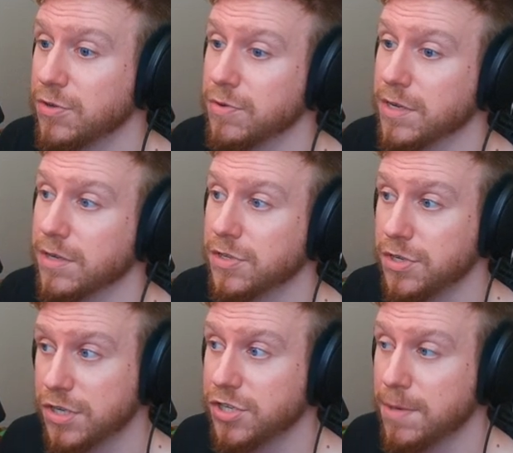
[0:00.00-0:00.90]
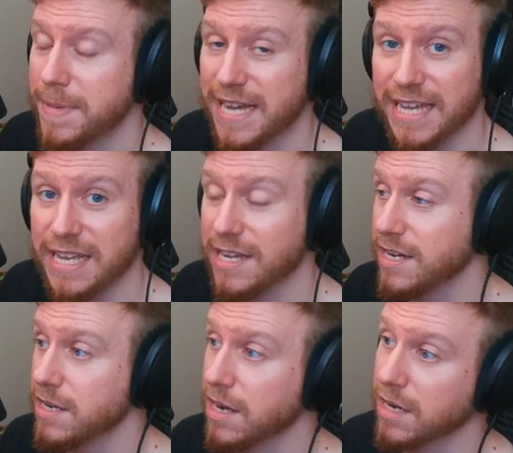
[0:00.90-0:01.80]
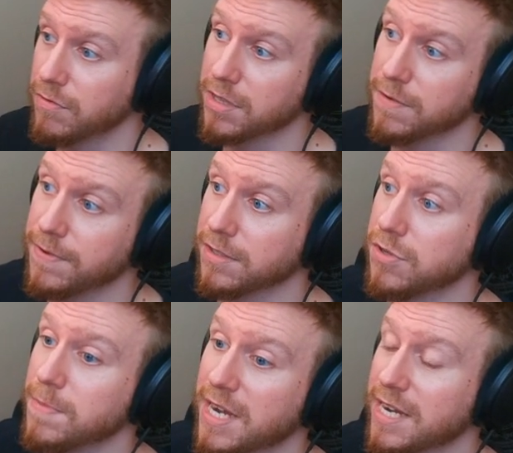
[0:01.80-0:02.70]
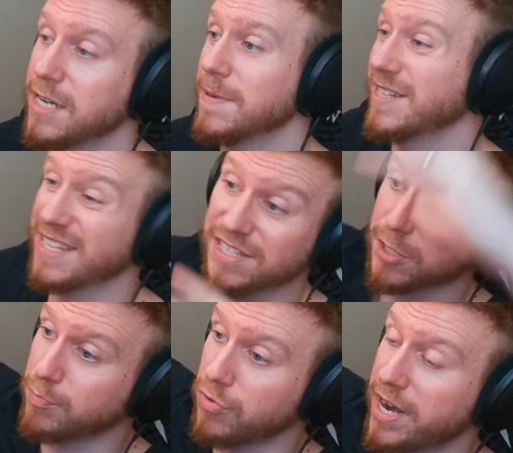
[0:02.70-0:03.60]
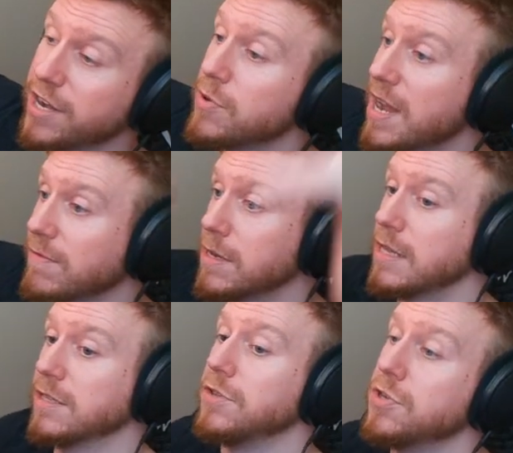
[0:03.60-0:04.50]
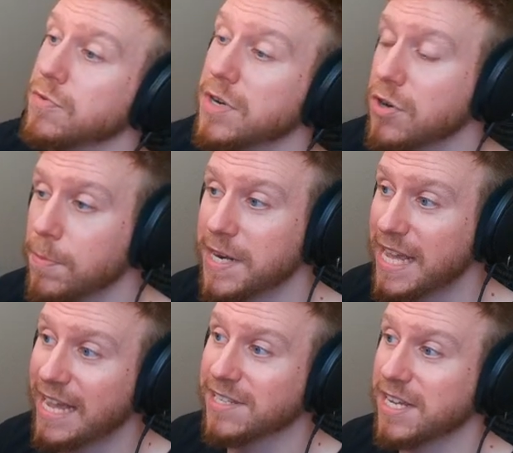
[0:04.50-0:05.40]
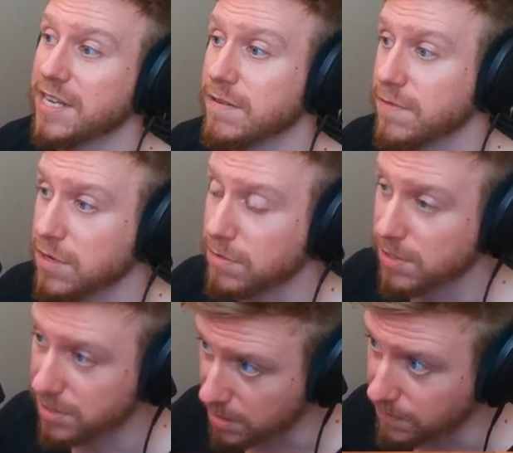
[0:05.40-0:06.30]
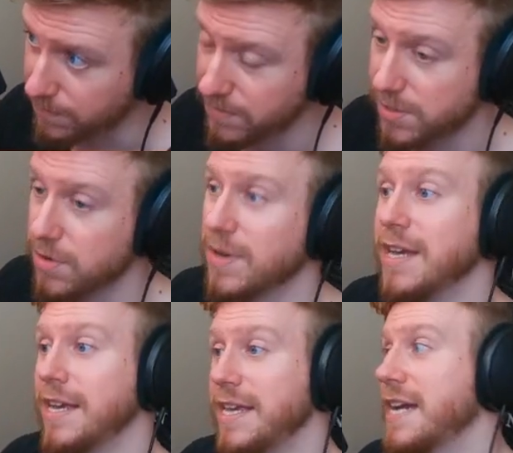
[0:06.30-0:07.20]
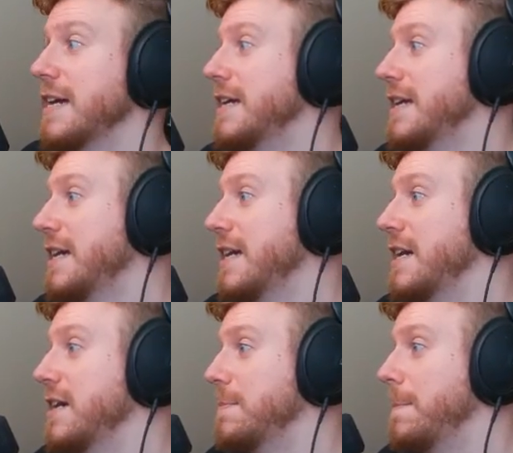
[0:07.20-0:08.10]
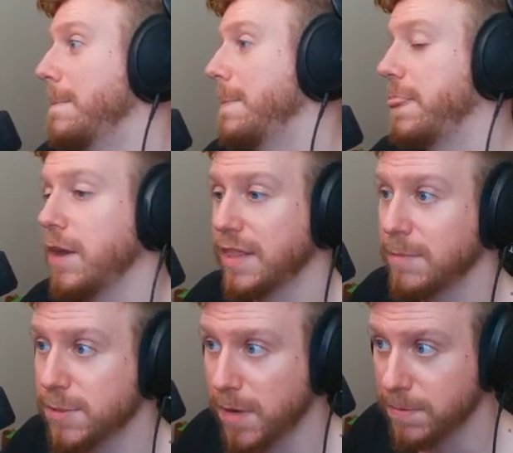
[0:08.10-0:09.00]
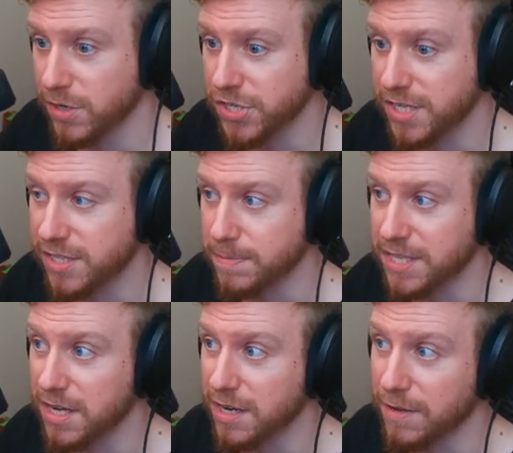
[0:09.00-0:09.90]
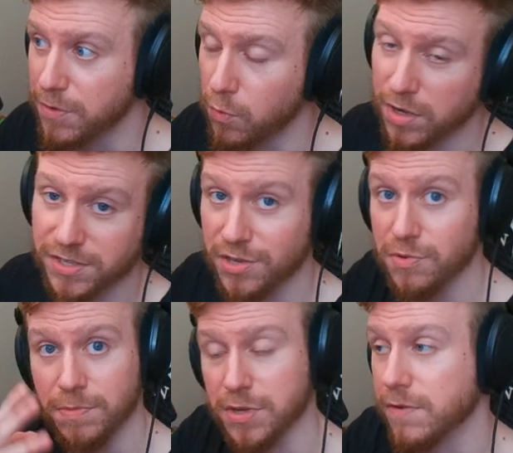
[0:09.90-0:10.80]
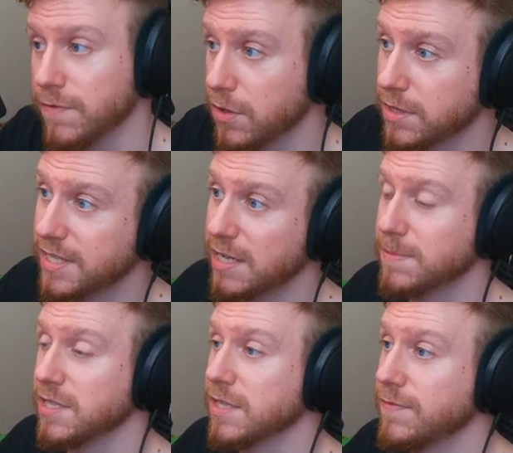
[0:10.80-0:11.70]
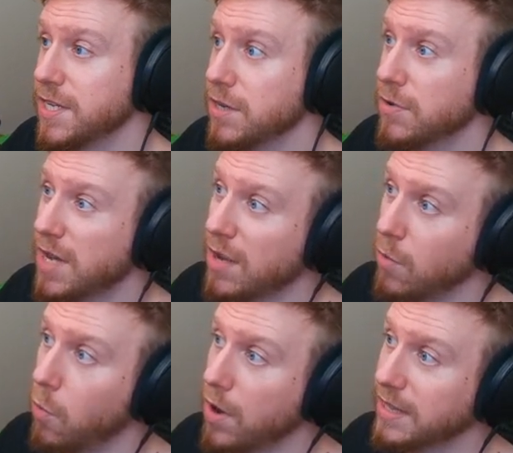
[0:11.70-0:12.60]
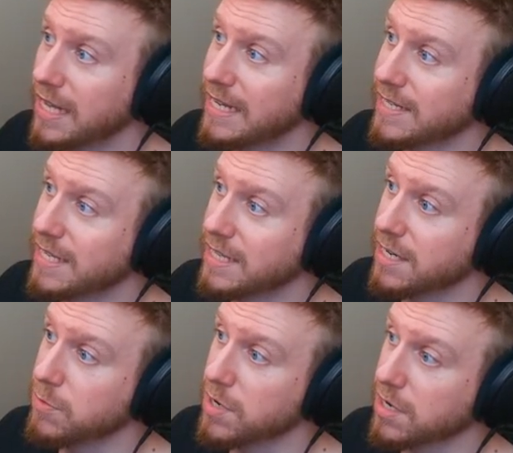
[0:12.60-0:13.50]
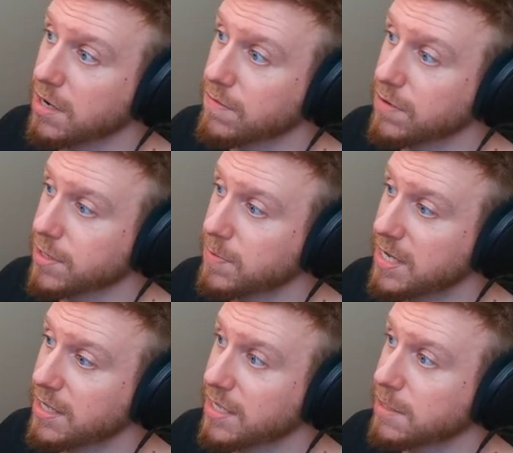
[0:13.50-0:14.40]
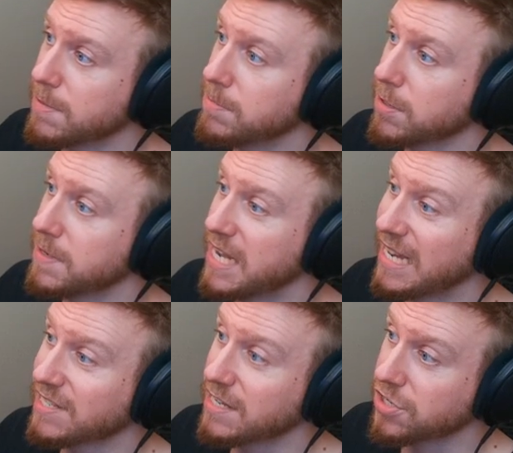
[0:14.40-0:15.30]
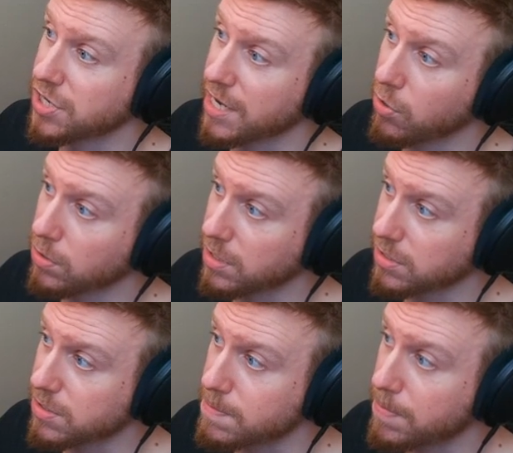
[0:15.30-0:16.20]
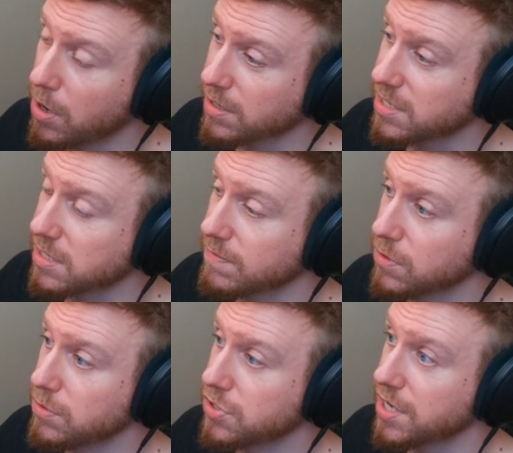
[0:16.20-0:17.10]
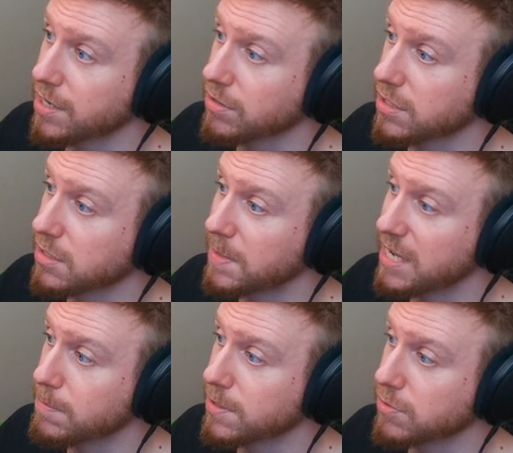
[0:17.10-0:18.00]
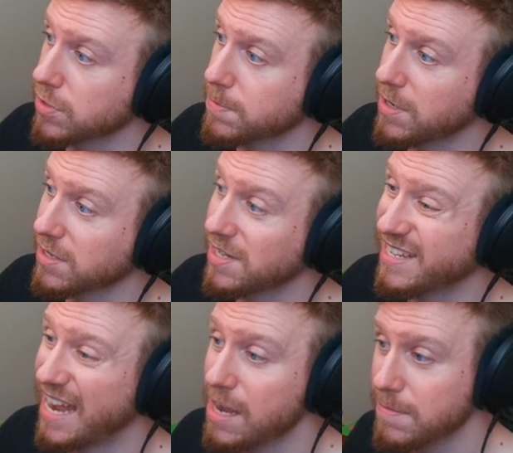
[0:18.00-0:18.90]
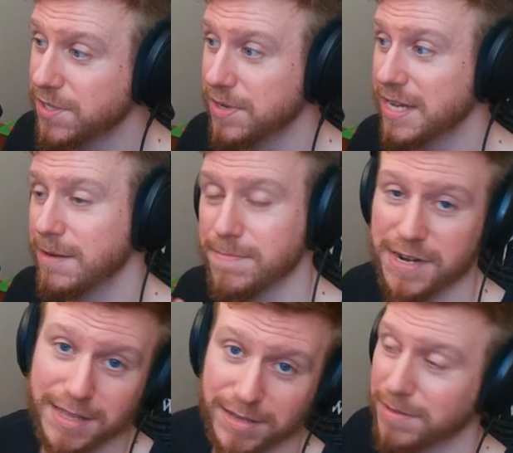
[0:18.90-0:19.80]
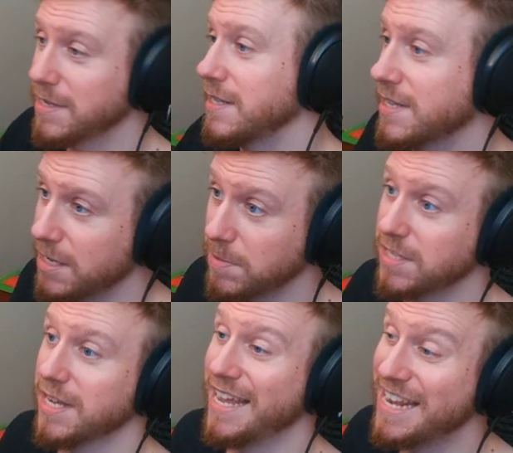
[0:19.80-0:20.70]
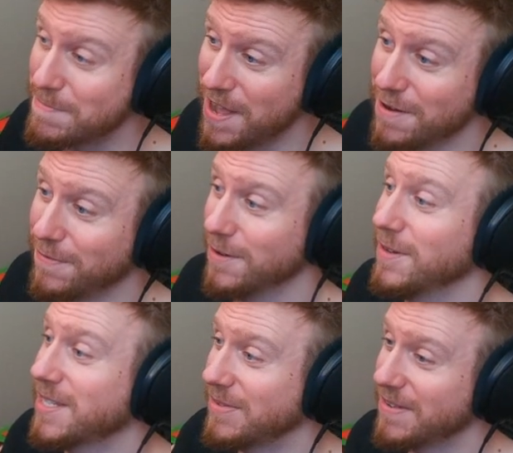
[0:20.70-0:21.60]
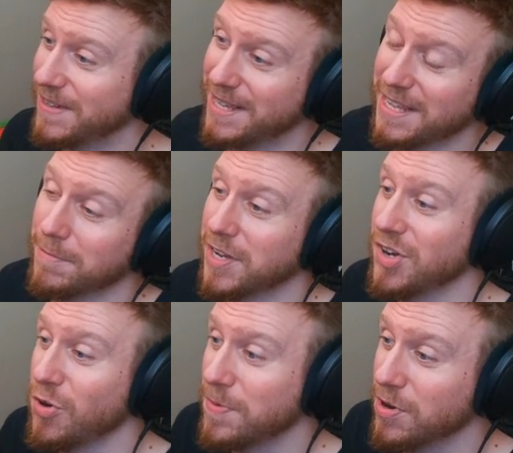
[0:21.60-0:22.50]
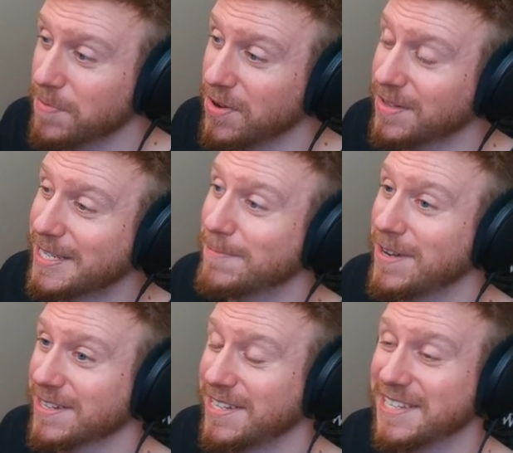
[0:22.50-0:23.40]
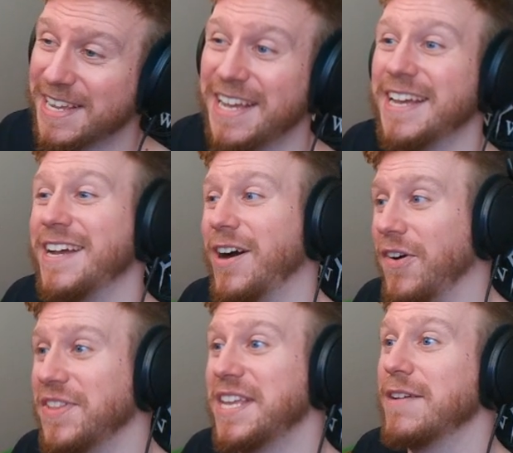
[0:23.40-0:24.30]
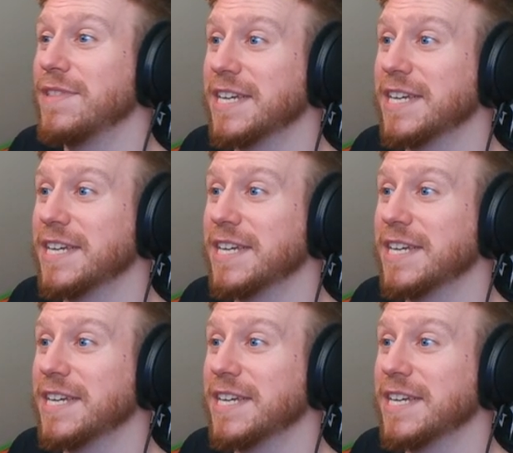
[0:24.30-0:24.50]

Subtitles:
years, you can jump back in and you're not going to really feel too behind because there's just brand new everything to do and nobody has any of the new stuff. So yeah, not that much preparation needs to be done. If you want to, you can follow the tips in this video. One last thing that I want to cover as well is people have been asking, should I hold on to boxes of loot? Should I hold on to my Outpost Rush boxes? I'm doing it, but I don't think it's going to be to any benefit whatsoever. I think I'm going to open up all these boxes on the day of the